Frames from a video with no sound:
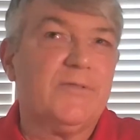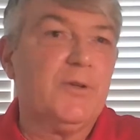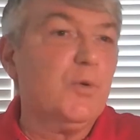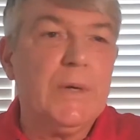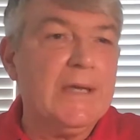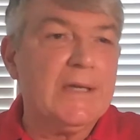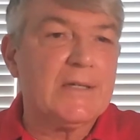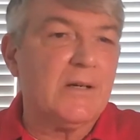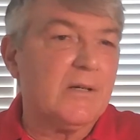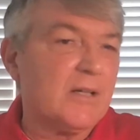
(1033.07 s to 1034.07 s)
few
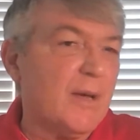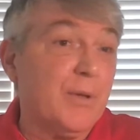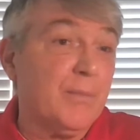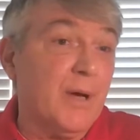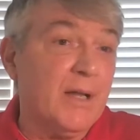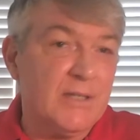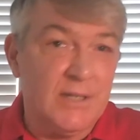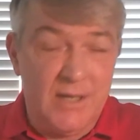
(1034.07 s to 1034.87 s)
weeks or a couple of months.